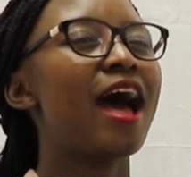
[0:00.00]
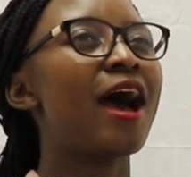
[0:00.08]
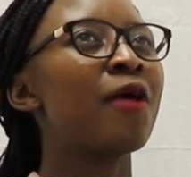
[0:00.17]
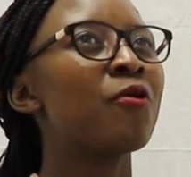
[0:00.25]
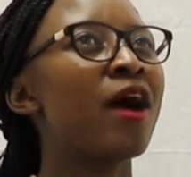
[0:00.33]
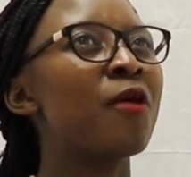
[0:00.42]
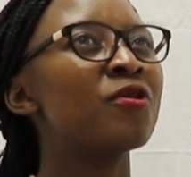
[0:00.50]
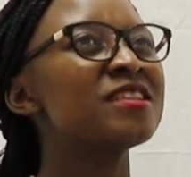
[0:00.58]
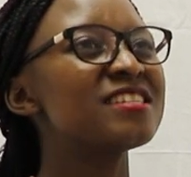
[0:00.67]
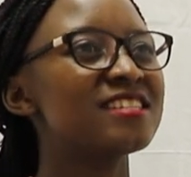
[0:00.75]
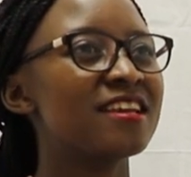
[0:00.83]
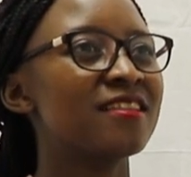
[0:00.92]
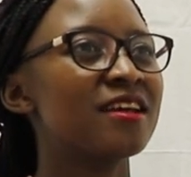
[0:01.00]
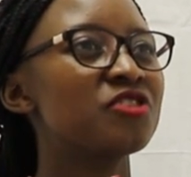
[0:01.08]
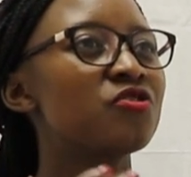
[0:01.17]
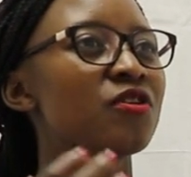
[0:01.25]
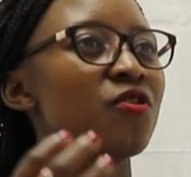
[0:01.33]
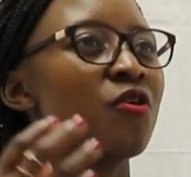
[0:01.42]
I, I won't say
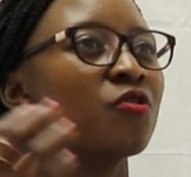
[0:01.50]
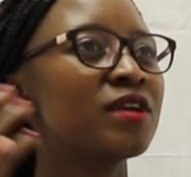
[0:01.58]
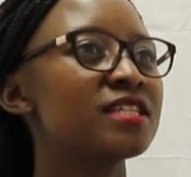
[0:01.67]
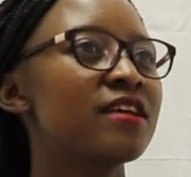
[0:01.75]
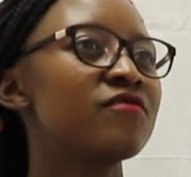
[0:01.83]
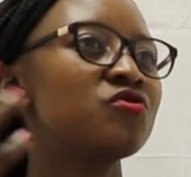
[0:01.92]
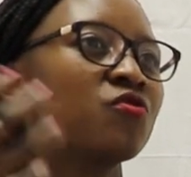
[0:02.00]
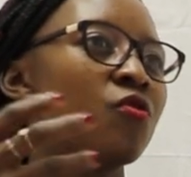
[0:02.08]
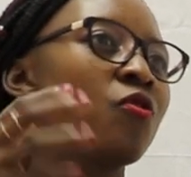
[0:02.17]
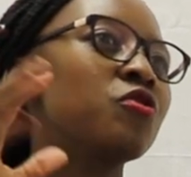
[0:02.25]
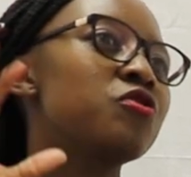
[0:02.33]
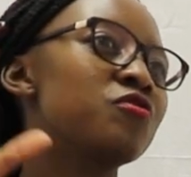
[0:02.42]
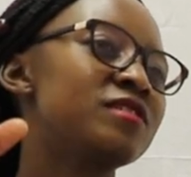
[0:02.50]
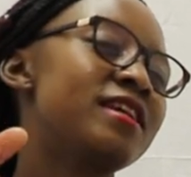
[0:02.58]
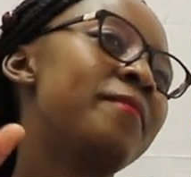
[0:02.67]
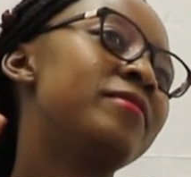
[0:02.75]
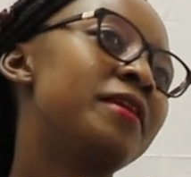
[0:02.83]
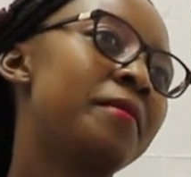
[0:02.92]
that you always have to go through
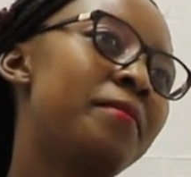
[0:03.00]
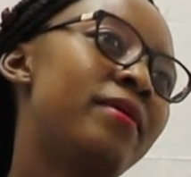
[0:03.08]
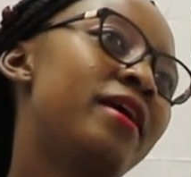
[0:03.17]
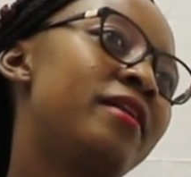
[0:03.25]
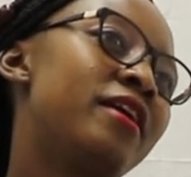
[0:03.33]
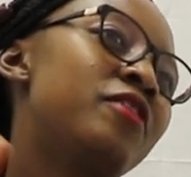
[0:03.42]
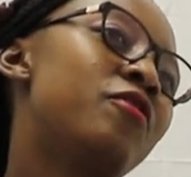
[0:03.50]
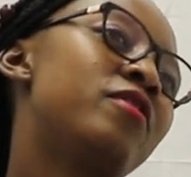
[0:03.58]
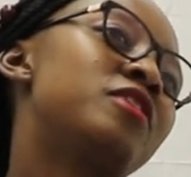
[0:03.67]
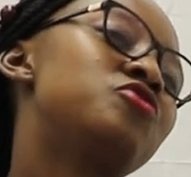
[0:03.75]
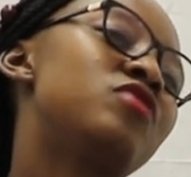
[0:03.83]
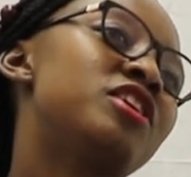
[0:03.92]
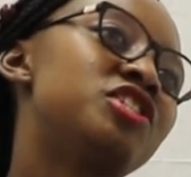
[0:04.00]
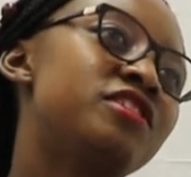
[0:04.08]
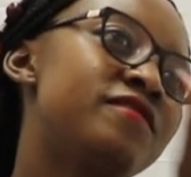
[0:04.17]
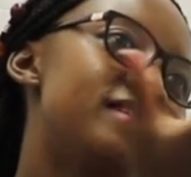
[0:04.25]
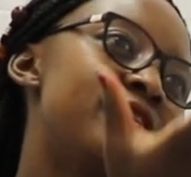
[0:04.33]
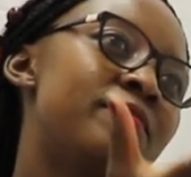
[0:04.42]
something bad in order to
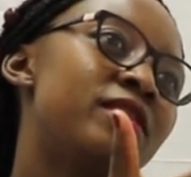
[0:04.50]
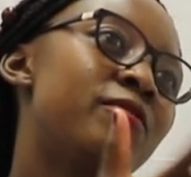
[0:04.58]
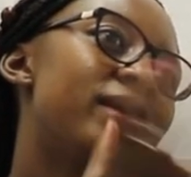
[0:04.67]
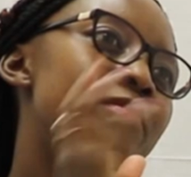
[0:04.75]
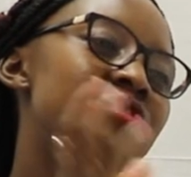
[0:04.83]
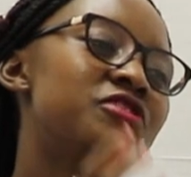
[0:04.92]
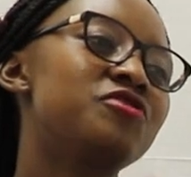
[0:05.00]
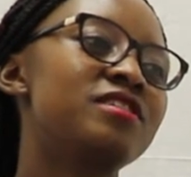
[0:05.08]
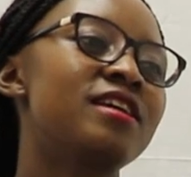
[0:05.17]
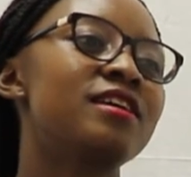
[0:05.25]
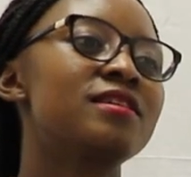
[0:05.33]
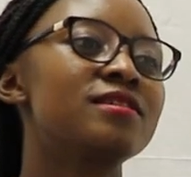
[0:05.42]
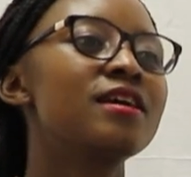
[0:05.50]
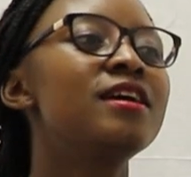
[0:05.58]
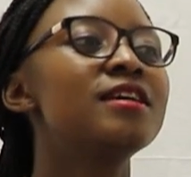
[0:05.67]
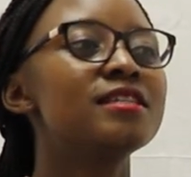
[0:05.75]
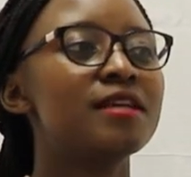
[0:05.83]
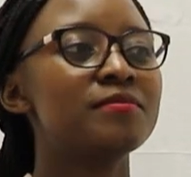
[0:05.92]
achieve something. What I'm trying to say is
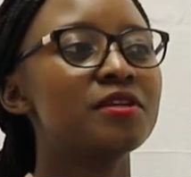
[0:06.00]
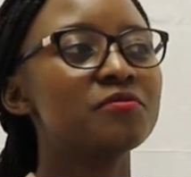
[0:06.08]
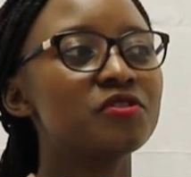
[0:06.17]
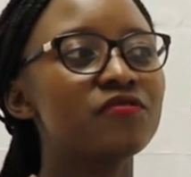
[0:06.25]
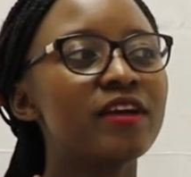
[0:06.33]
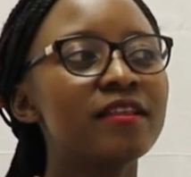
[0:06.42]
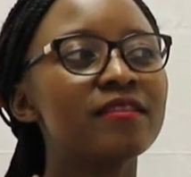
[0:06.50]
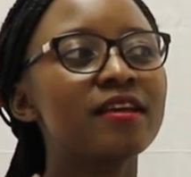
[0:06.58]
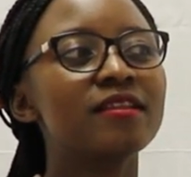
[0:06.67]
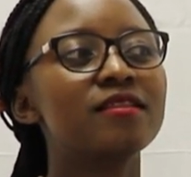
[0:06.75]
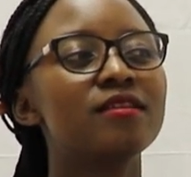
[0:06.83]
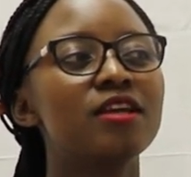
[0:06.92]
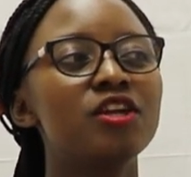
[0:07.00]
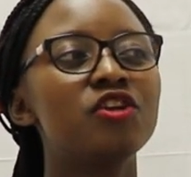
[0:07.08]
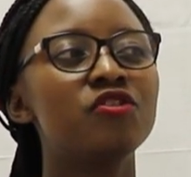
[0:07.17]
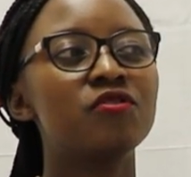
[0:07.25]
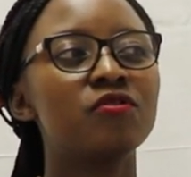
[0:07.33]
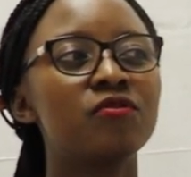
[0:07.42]
sometimes you find that
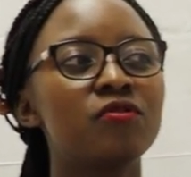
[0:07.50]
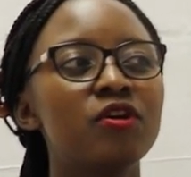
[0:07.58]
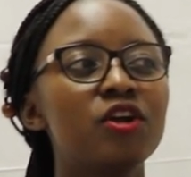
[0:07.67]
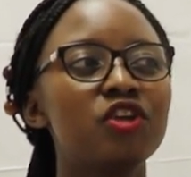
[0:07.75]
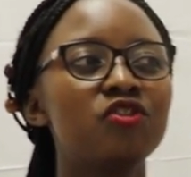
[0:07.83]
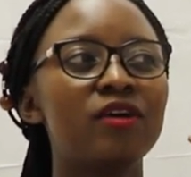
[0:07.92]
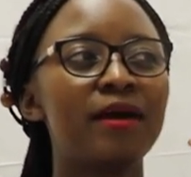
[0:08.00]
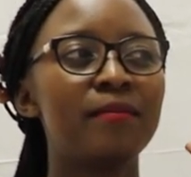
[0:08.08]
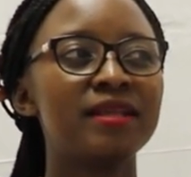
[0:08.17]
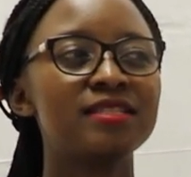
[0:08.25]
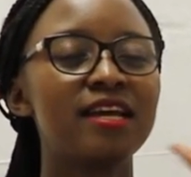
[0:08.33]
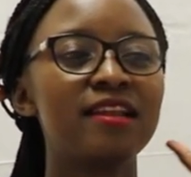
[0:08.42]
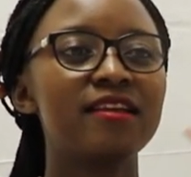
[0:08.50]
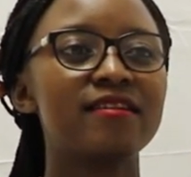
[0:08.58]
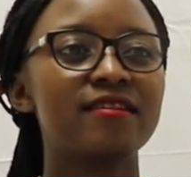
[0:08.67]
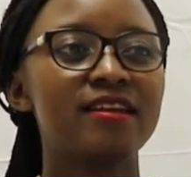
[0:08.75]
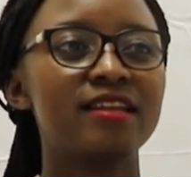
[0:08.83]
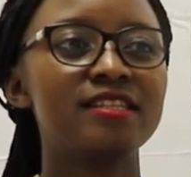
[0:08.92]
you know you are mentally
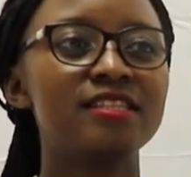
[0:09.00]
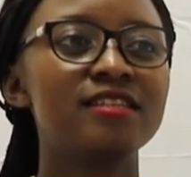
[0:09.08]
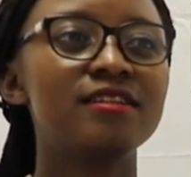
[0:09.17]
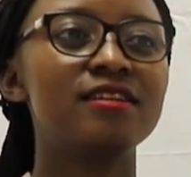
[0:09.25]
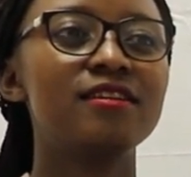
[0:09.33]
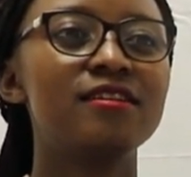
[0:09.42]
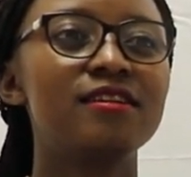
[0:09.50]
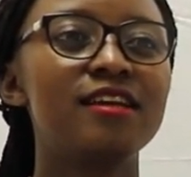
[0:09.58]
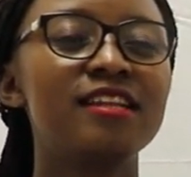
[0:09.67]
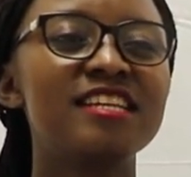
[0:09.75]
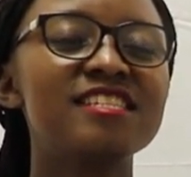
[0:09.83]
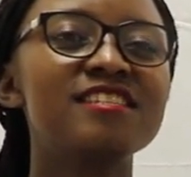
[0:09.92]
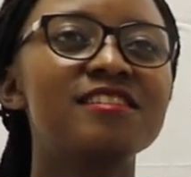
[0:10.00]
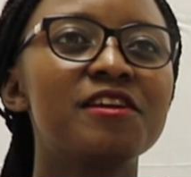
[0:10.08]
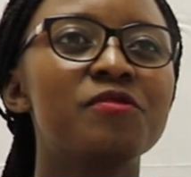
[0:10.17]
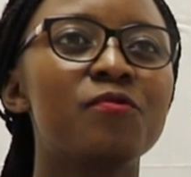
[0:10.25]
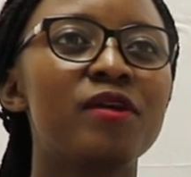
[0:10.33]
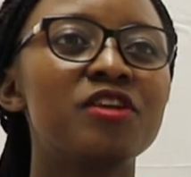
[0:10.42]
ready in a
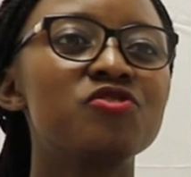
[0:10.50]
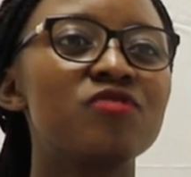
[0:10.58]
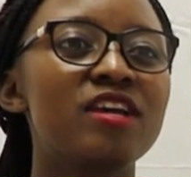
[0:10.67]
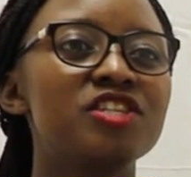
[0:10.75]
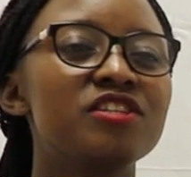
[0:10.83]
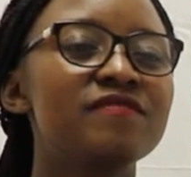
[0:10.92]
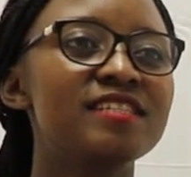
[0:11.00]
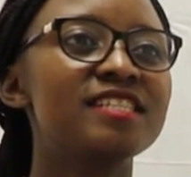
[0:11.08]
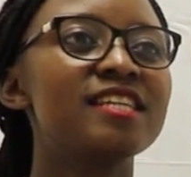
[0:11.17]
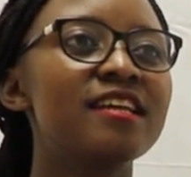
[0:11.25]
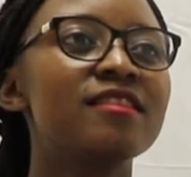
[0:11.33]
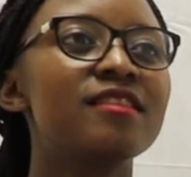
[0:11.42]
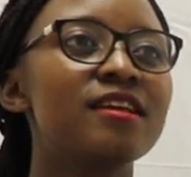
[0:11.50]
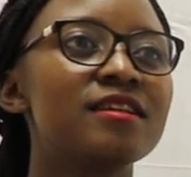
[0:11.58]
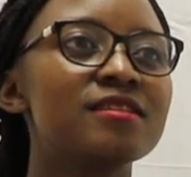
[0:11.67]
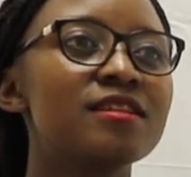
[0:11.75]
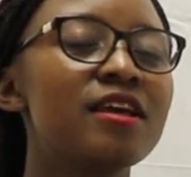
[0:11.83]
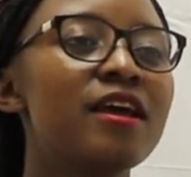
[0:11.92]
certain way to achieve certain
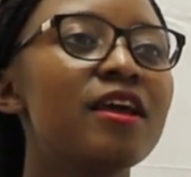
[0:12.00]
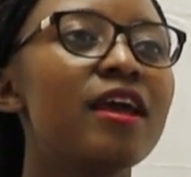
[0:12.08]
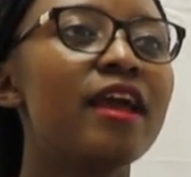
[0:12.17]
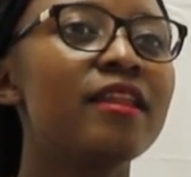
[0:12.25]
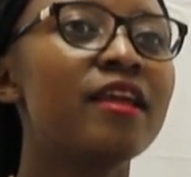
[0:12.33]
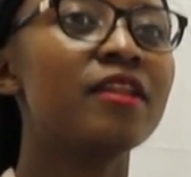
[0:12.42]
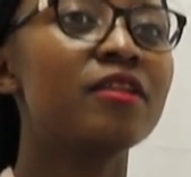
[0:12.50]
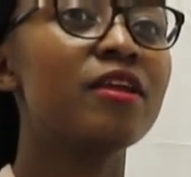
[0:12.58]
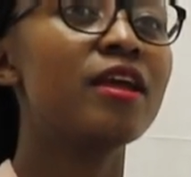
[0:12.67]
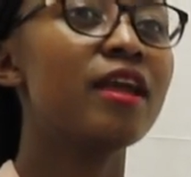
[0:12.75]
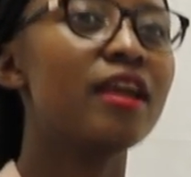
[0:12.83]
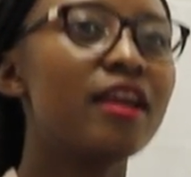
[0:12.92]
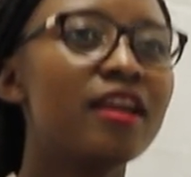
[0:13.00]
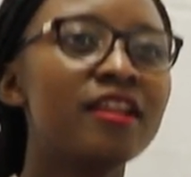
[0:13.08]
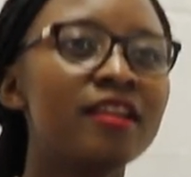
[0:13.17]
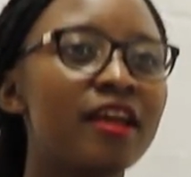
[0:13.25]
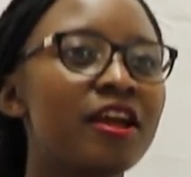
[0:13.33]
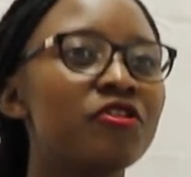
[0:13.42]
things, and then
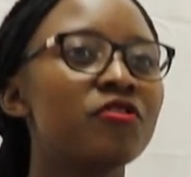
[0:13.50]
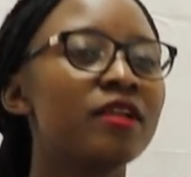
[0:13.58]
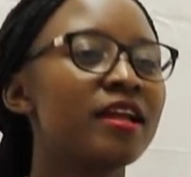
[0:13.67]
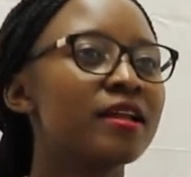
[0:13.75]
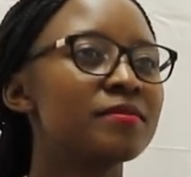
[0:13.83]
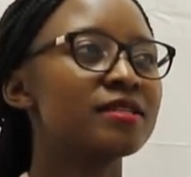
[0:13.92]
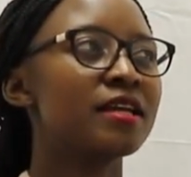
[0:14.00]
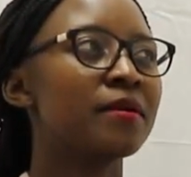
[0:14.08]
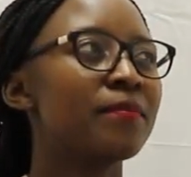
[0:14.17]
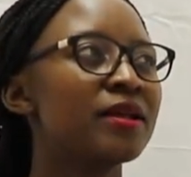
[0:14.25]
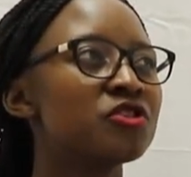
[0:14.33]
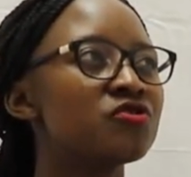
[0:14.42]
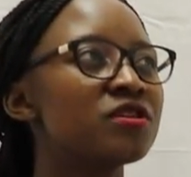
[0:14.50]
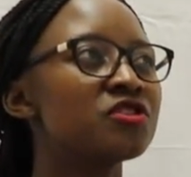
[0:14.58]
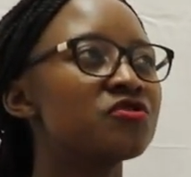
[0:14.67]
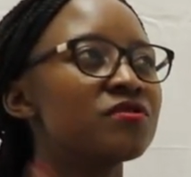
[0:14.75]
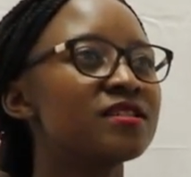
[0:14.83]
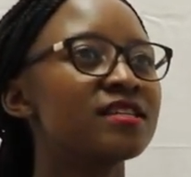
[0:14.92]
in the end you'll end up saying, "But so
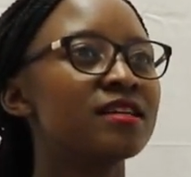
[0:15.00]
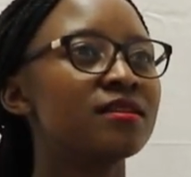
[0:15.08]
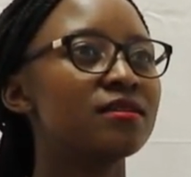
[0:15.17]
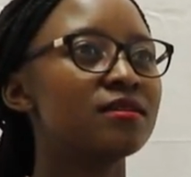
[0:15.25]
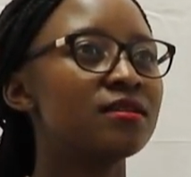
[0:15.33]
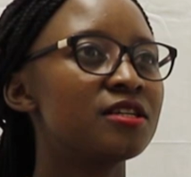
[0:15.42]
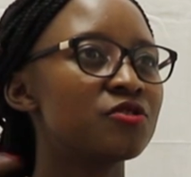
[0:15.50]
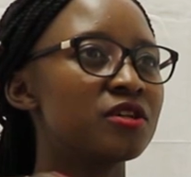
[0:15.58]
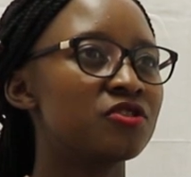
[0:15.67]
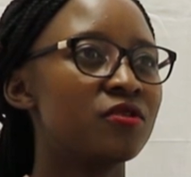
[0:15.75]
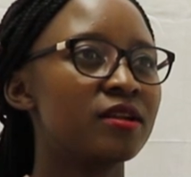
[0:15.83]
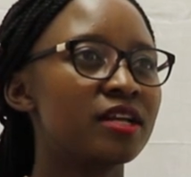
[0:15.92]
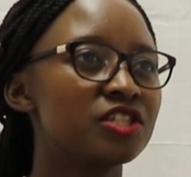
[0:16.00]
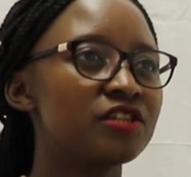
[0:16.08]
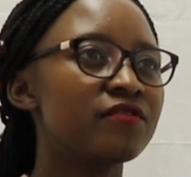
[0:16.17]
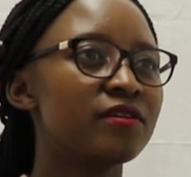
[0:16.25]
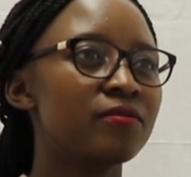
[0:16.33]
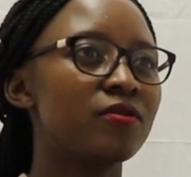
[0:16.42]
and so said this was not
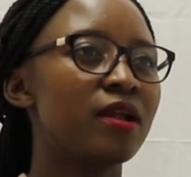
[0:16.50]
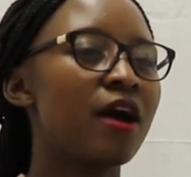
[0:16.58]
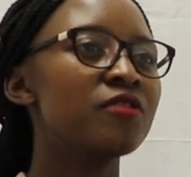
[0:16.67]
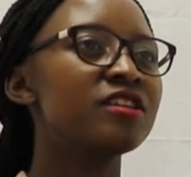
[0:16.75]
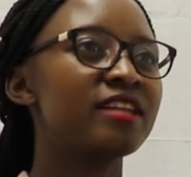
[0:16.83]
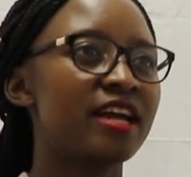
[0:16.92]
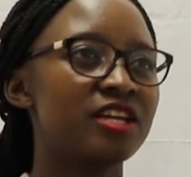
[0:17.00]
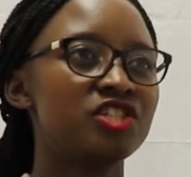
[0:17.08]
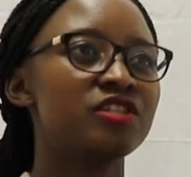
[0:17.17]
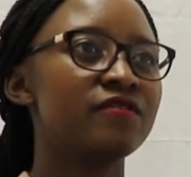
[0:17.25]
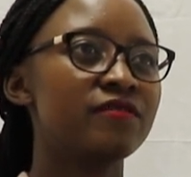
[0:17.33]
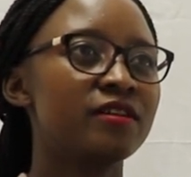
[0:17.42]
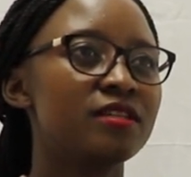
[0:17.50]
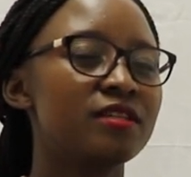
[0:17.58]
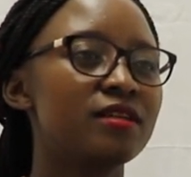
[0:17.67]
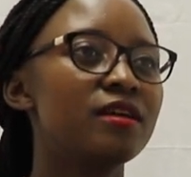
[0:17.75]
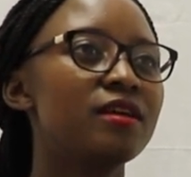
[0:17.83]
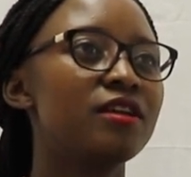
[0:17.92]
achievable. How did I achieve it?"